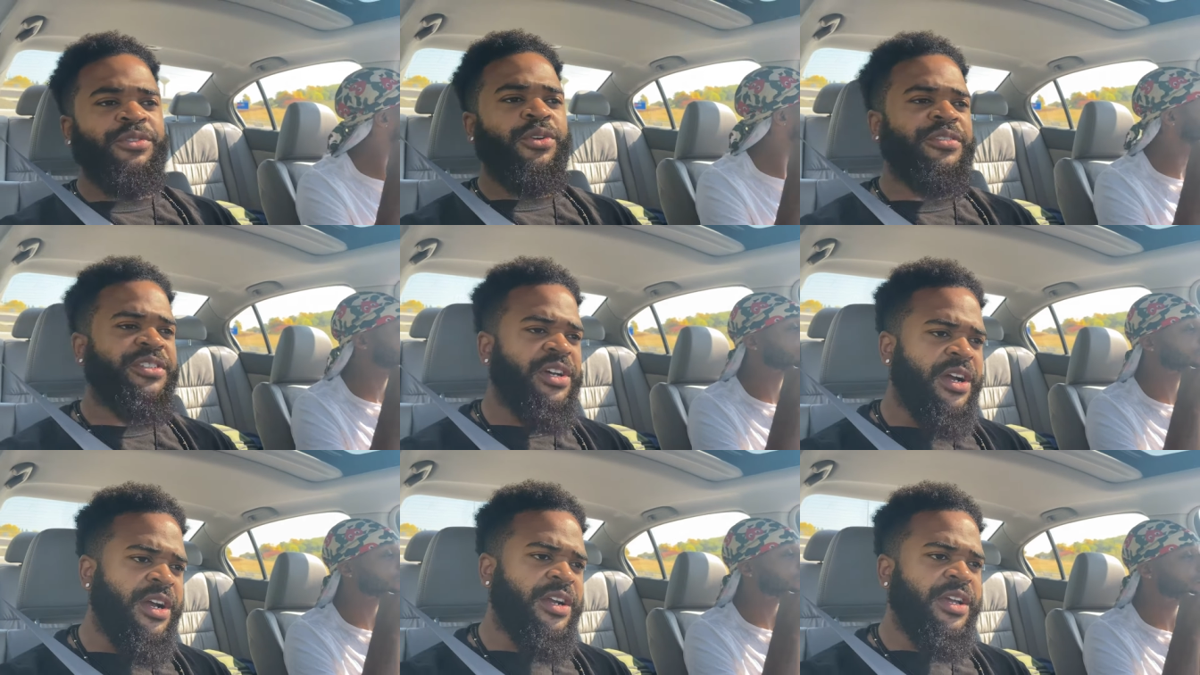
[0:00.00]

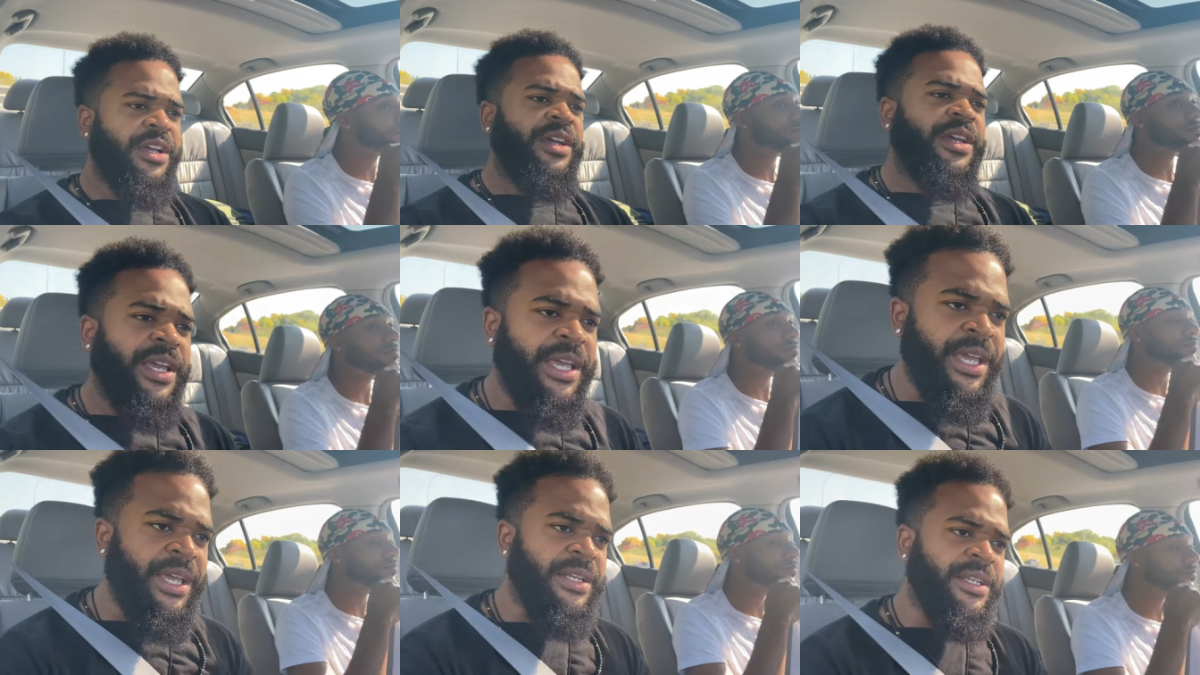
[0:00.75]
Northstar,
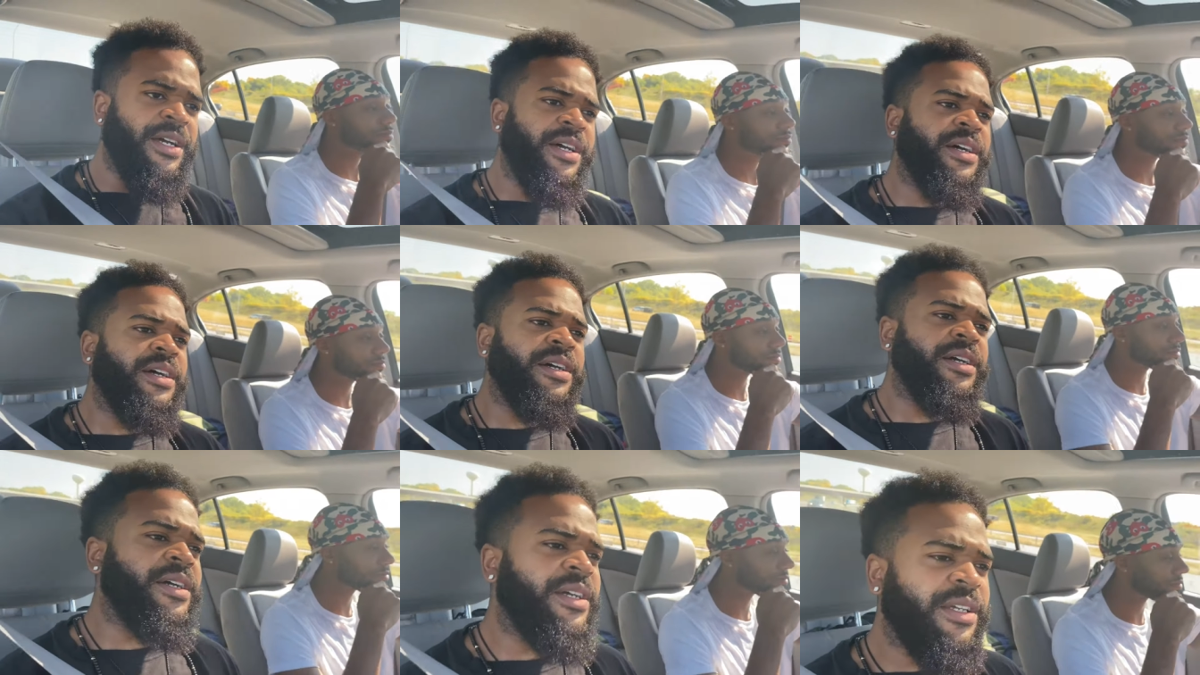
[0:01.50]
and
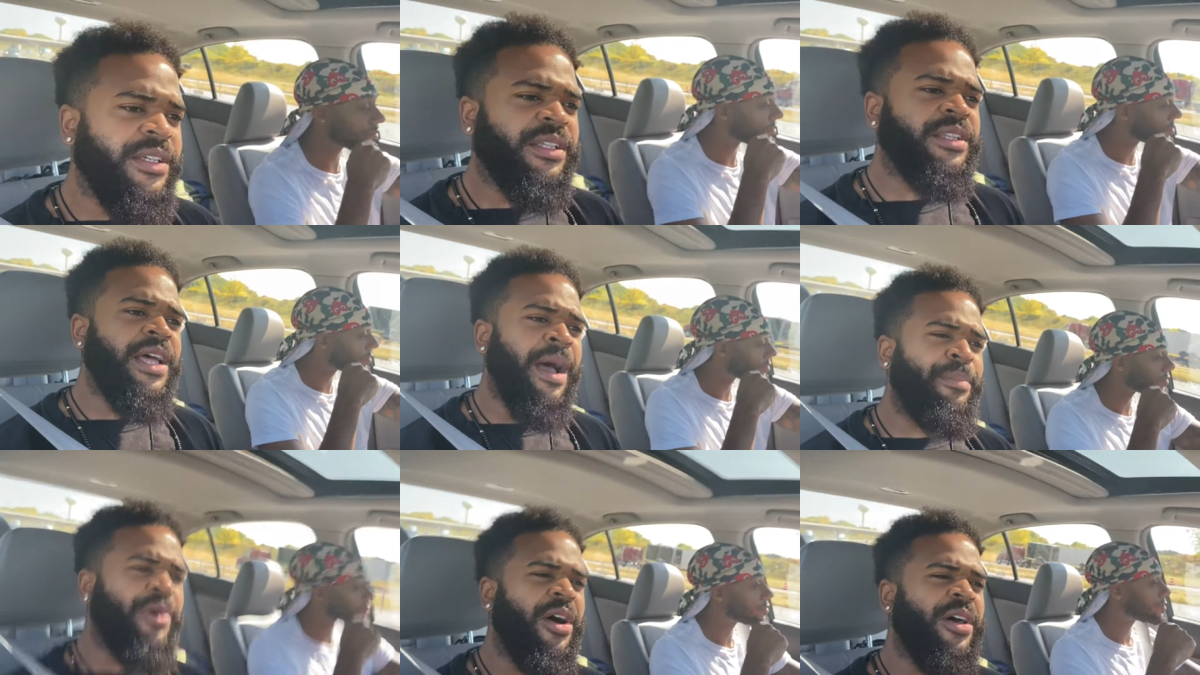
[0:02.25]
uh, I
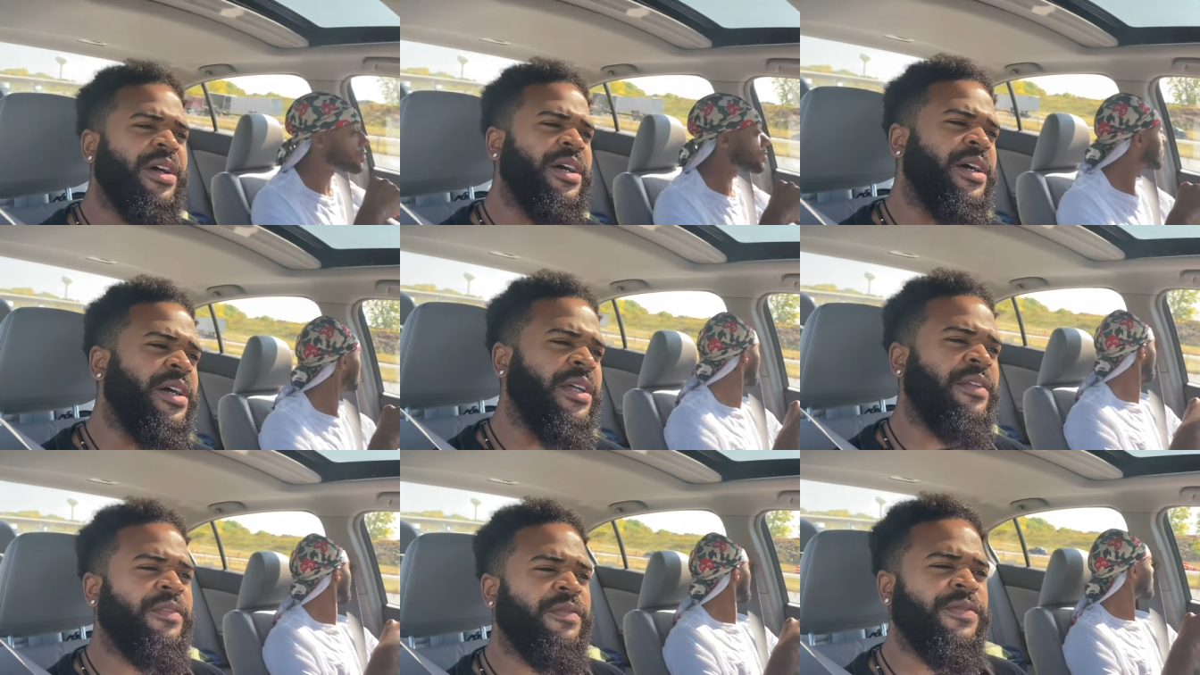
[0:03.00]
bought
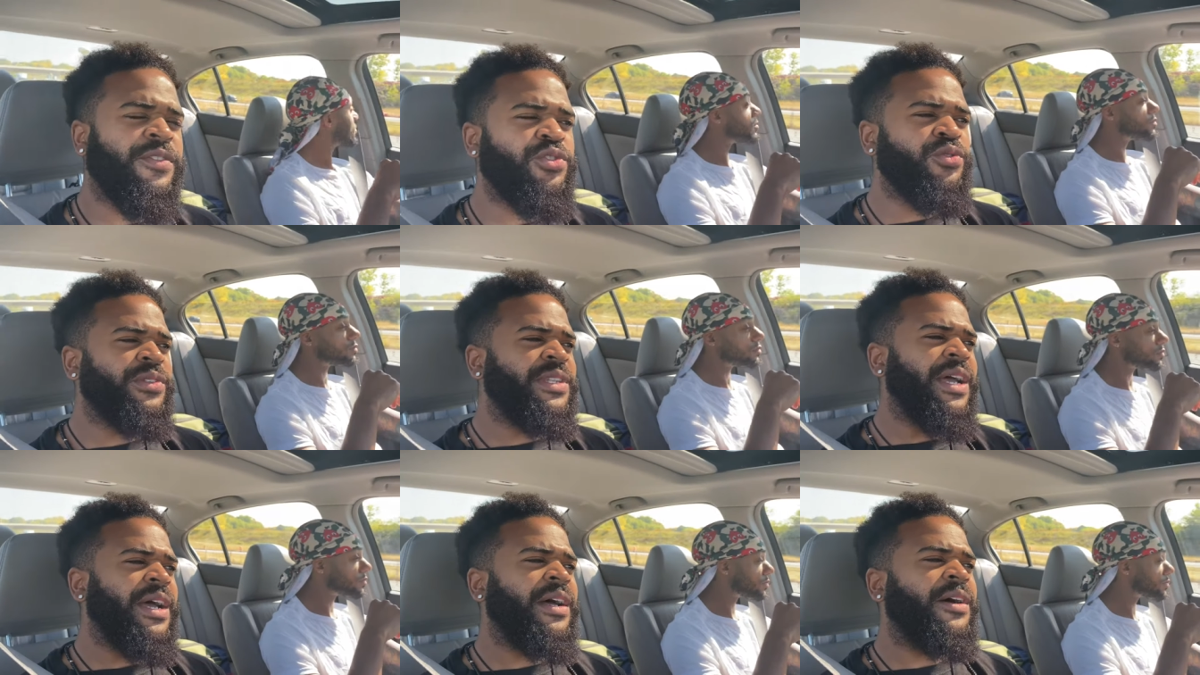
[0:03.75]
a two
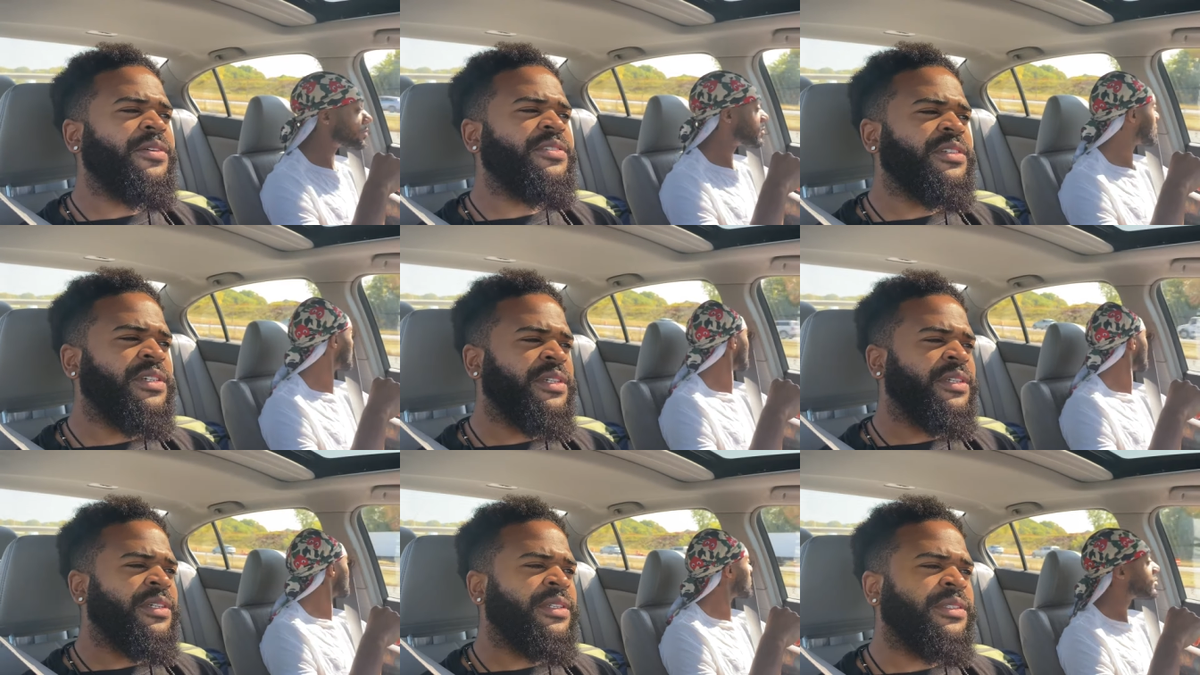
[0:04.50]

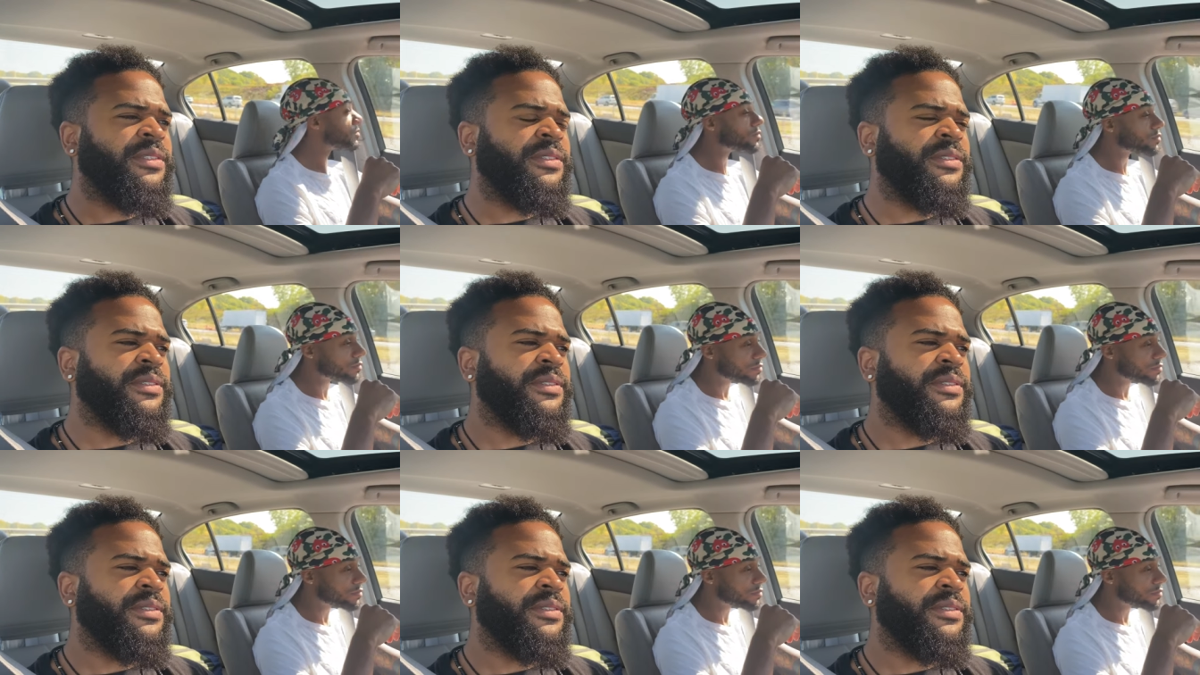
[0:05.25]
thousand